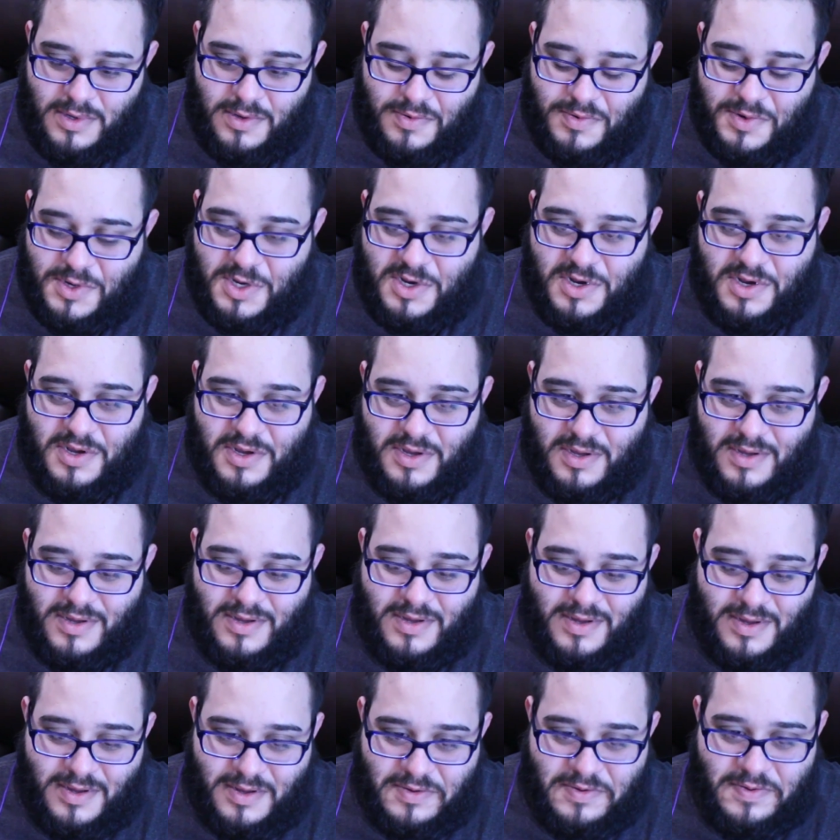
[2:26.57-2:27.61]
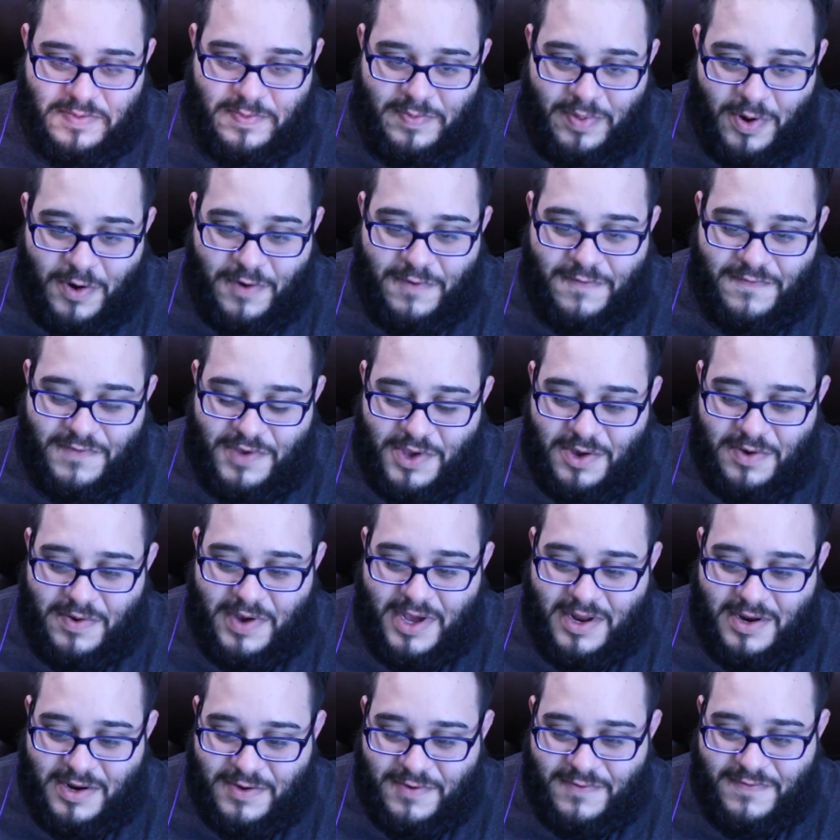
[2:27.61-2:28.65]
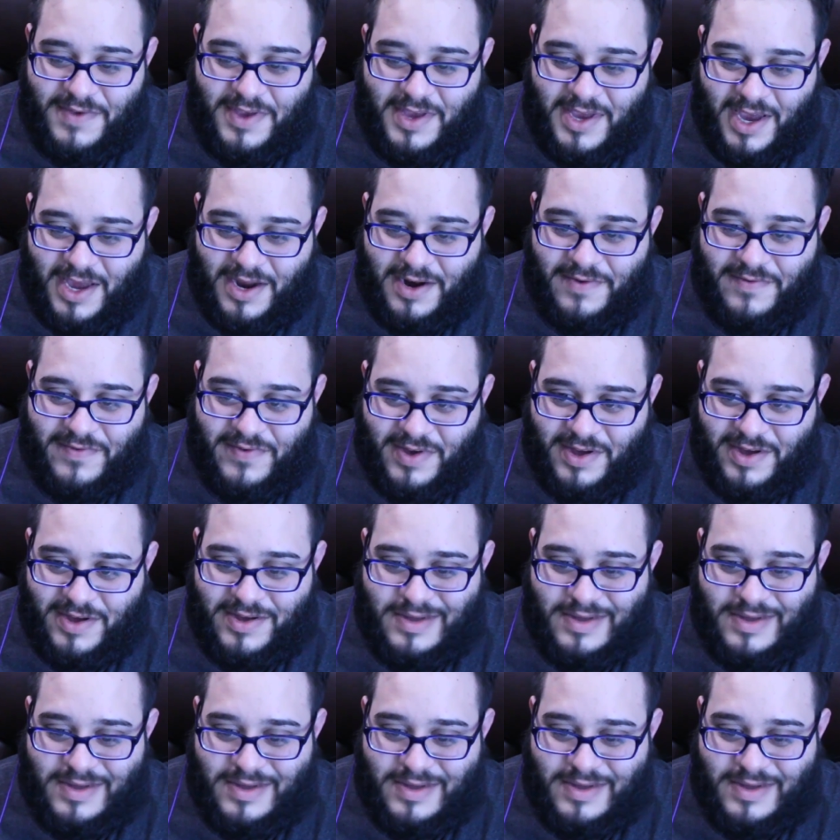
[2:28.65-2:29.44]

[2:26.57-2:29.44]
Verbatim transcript: Which both you and Luffy kind of